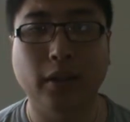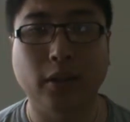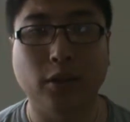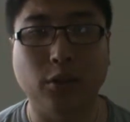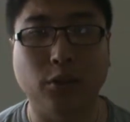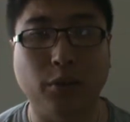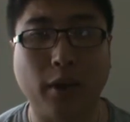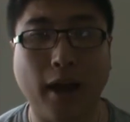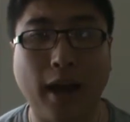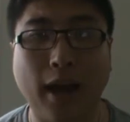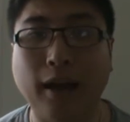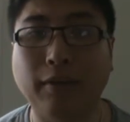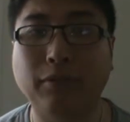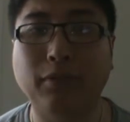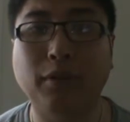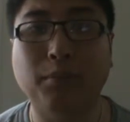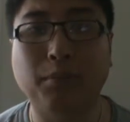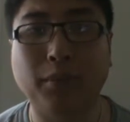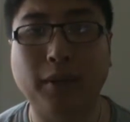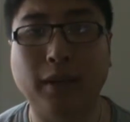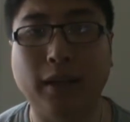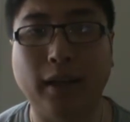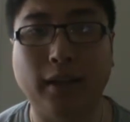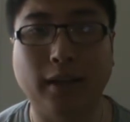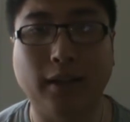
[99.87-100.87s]
You have to
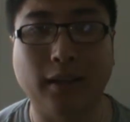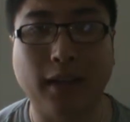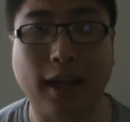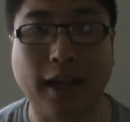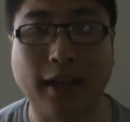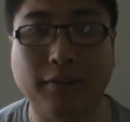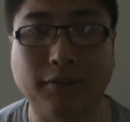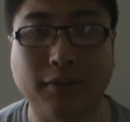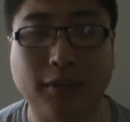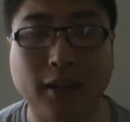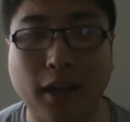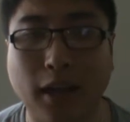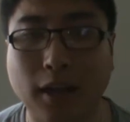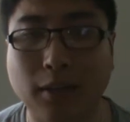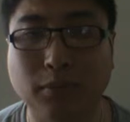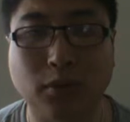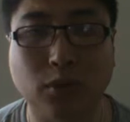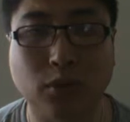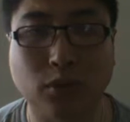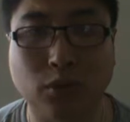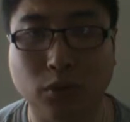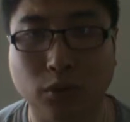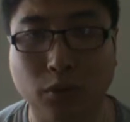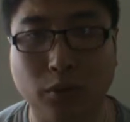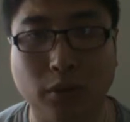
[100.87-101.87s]
be a lifetime
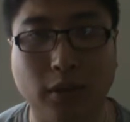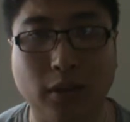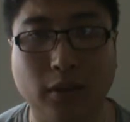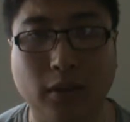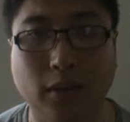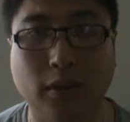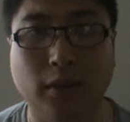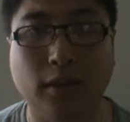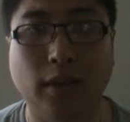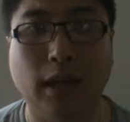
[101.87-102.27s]
student.